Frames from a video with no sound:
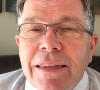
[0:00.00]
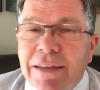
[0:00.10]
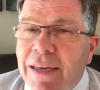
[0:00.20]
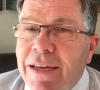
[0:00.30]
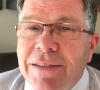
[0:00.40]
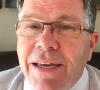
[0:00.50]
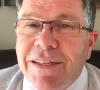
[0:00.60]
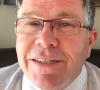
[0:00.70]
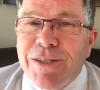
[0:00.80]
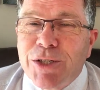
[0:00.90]
The king takes
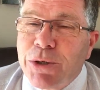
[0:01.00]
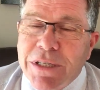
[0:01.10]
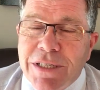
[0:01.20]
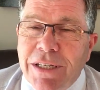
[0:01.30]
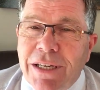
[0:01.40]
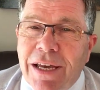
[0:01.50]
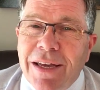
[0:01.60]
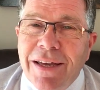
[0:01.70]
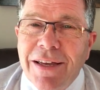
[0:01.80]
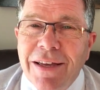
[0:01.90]
his trusty
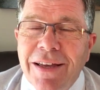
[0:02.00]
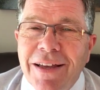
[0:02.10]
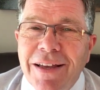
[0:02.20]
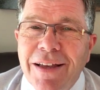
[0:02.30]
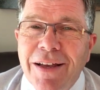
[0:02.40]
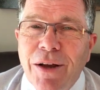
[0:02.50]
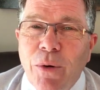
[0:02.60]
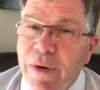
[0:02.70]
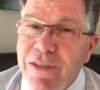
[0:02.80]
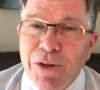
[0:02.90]

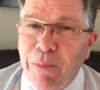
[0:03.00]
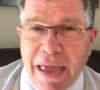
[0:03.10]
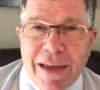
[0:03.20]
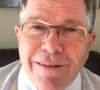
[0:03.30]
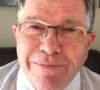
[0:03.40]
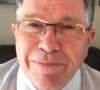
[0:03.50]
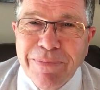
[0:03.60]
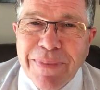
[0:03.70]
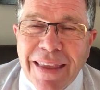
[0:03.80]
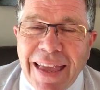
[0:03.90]
weasel man
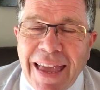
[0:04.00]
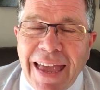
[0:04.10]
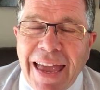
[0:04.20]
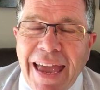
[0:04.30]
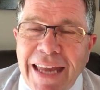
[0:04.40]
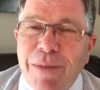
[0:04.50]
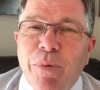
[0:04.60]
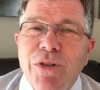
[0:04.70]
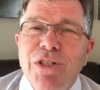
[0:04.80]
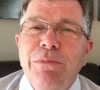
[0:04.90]
and he
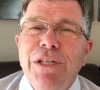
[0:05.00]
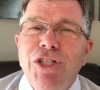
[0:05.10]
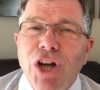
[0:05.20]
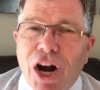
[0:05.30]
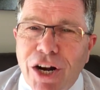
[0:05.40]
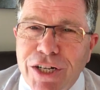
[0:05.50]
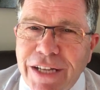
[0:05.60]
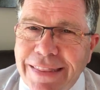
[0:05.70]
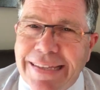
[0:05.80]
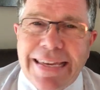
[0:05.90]
puts him in charge
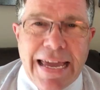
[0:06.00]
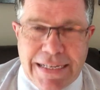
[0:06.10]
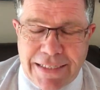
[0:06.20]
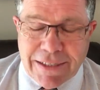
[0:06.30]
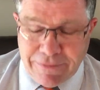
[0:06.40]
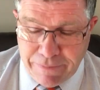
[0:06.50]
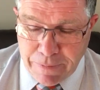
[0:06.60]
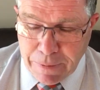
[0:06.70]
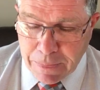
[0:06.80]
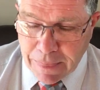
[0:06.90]
at the gate.
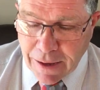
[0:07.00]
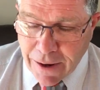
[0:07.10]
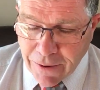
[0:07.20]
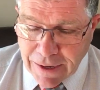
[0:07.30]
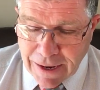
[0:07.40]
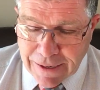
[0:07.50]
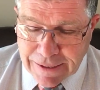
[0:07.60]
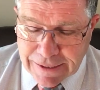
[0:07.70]
Okay?